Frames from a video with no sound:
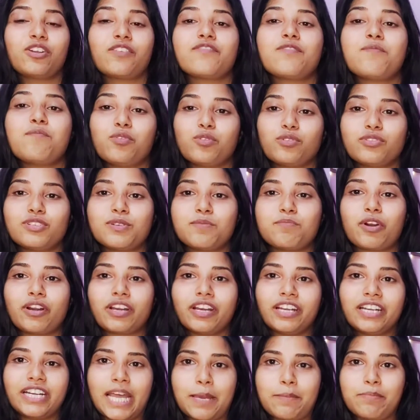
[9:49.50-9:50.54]
the most
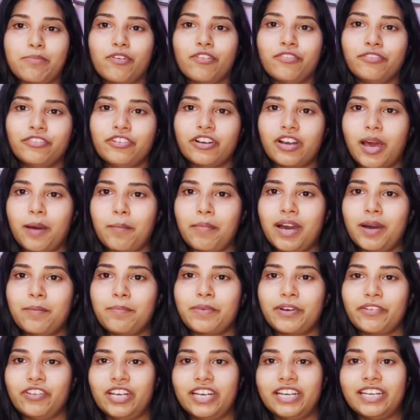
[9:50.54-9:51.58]
important type of drama
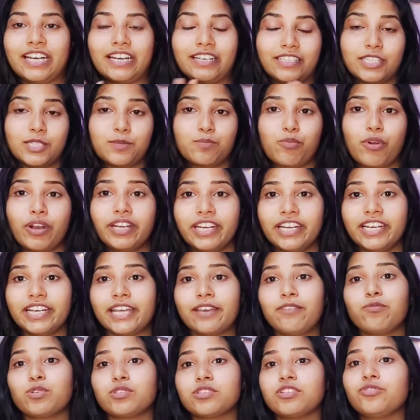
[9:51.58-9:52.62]
prevalent at this point in
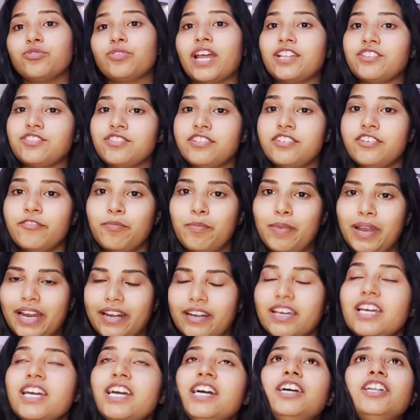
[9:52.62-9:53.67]
time was the tragedy of
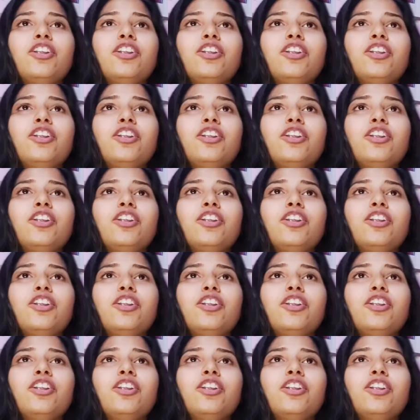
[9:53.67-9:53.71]
blood.